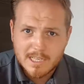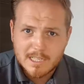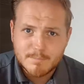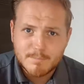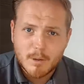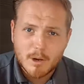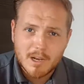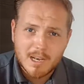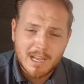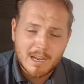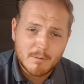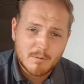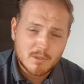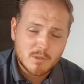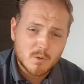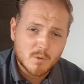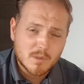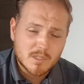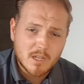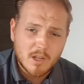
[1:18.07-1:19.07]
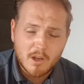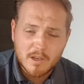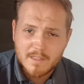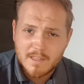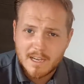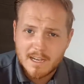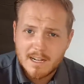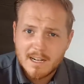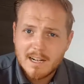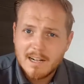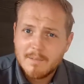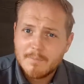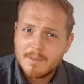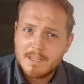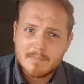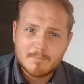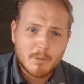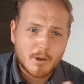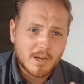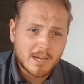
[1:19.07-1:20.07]
His body language was always like that.
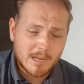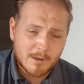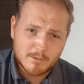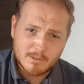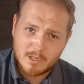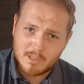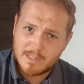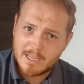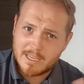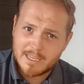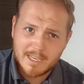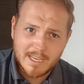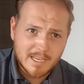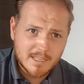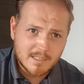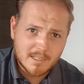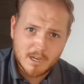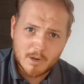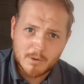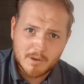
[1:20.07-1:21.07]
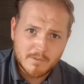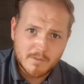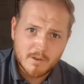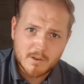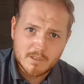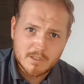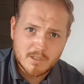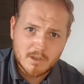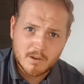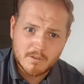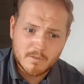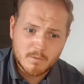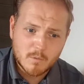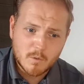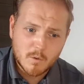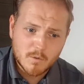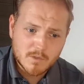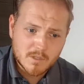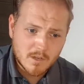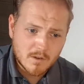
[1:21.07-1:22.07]
His body language was like that years ago when he first started to
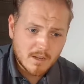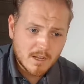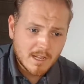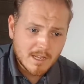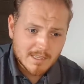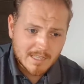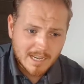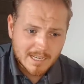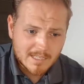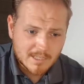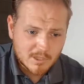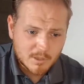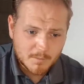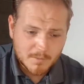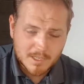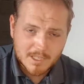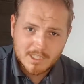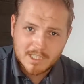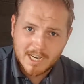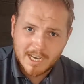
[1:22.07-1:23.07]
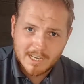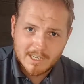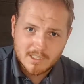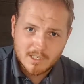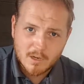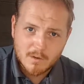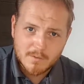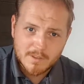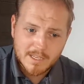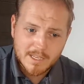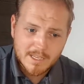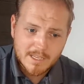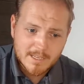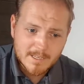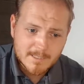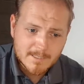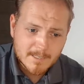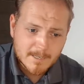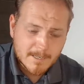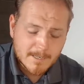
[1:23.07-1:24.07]
Wolves, so that isn't something that changed over the
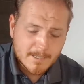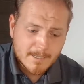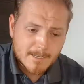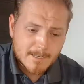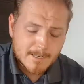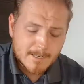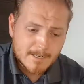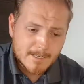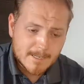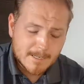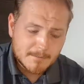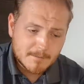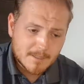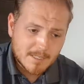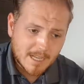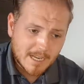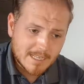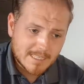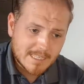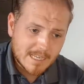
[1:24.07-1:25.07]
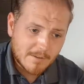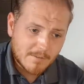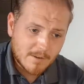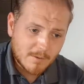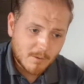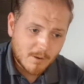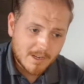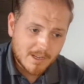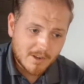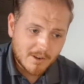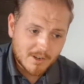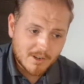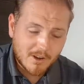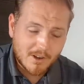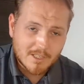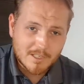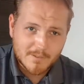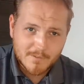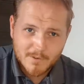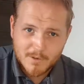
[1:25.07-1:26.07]
years. Um, so that is definitely why Leon
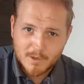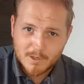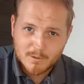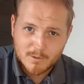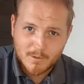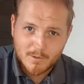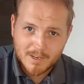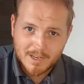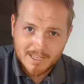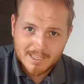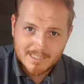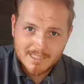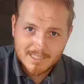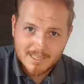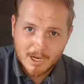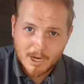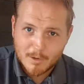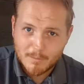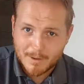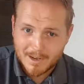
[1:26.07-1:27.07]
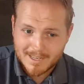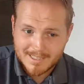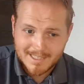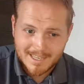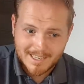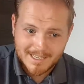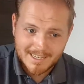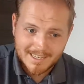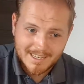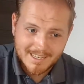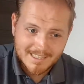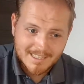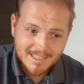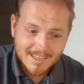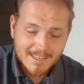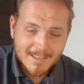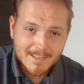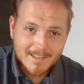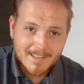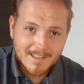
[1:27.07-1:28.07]
Clarke is the first one on the list. Going back 10 years,
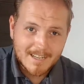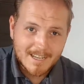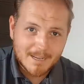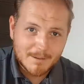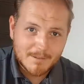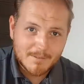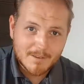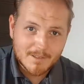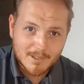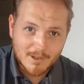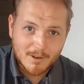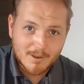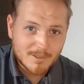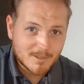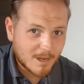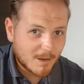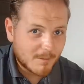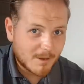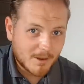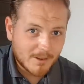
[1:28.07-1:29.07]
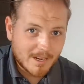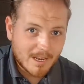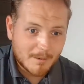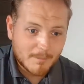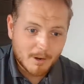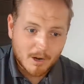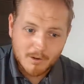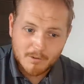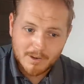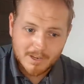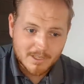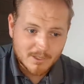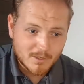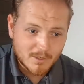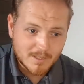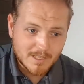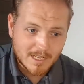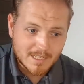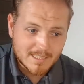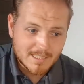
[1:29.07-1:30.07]
uh, it feels a long time ago now, but I really
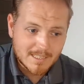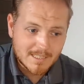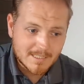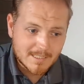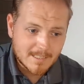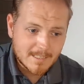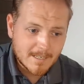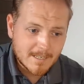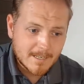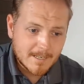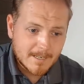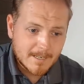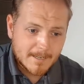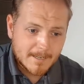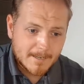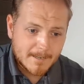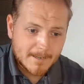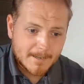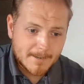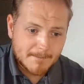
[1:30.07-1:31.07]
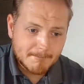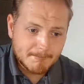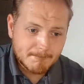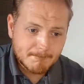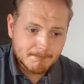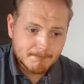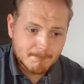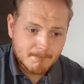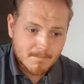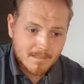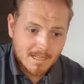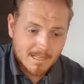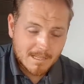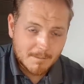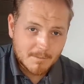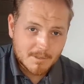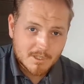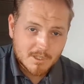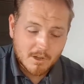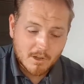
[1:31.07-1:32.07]
enjoyed that season. Um, and
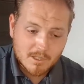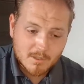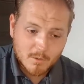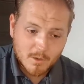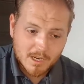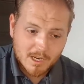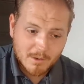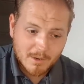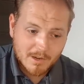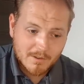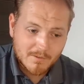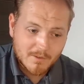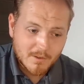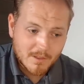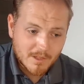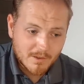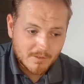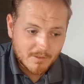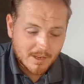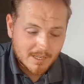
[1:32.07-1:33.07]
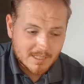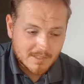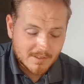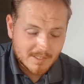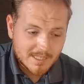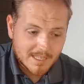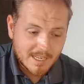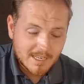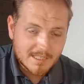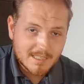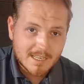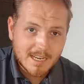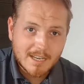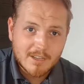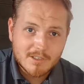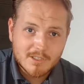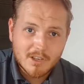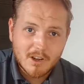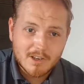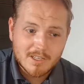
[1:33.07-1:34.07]
then we start to work our way through the rest of the seasons, and
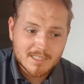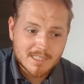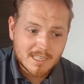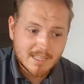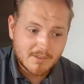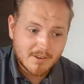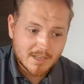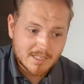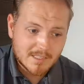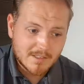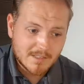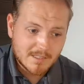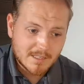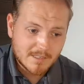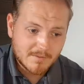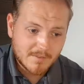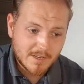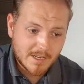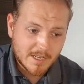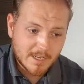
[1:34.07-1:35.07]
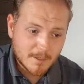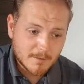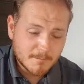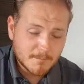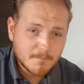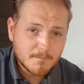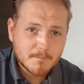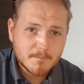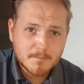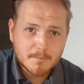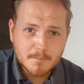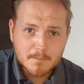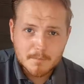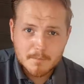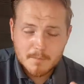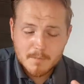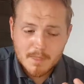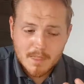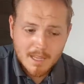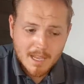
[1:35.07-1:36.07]
you start to see the rest of this video
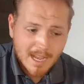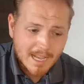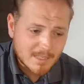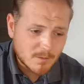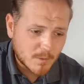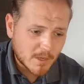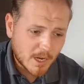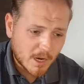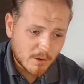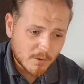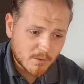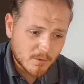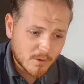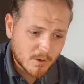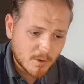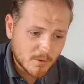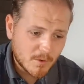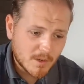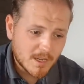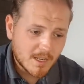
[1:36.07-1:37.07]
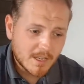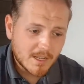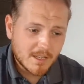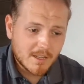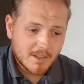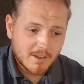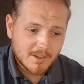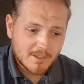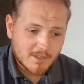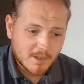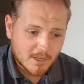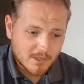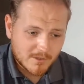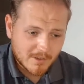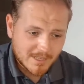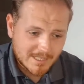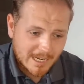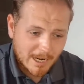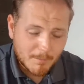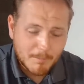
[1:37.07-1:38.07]
as we go through. You start to
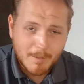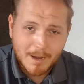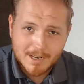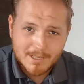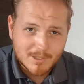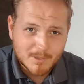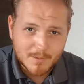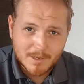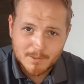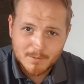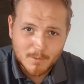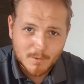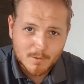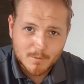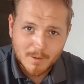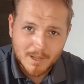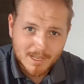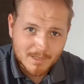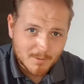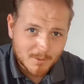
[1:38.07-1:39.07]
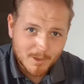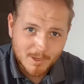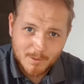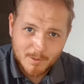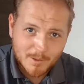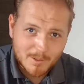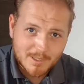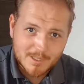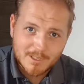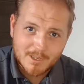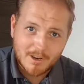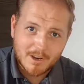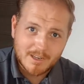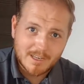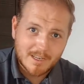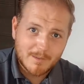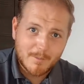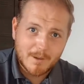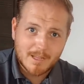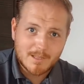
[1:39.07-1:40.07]
realise how bad some of these Wolves players were that we
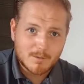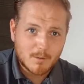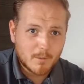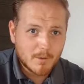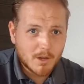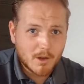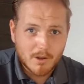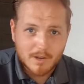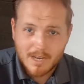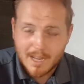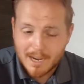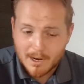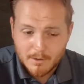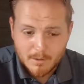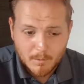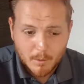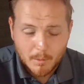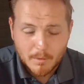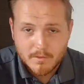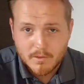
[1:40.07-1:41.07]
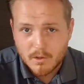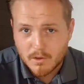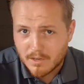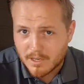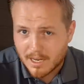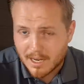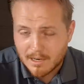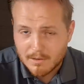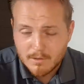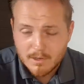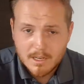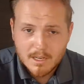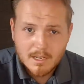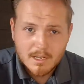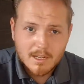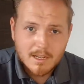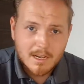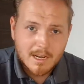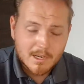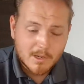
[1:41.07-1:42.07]
signed compared to what they are now and what we've done now,
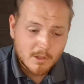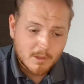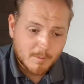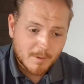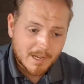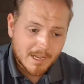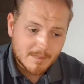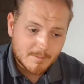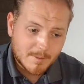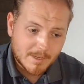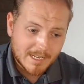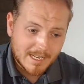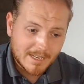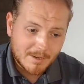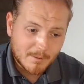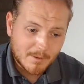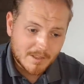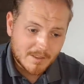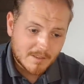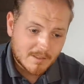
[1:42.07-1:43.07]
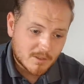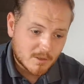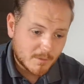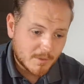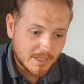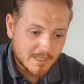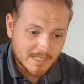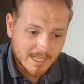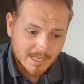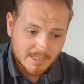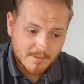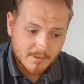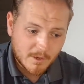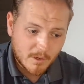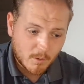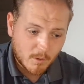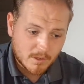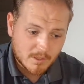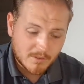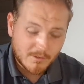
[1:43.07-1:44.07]
and who the players been linked with. Some of these next
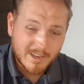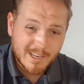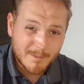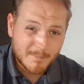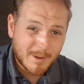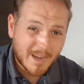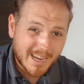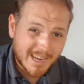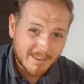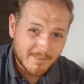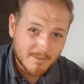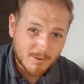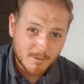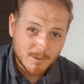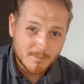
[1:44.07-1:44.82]
few ones are really painful.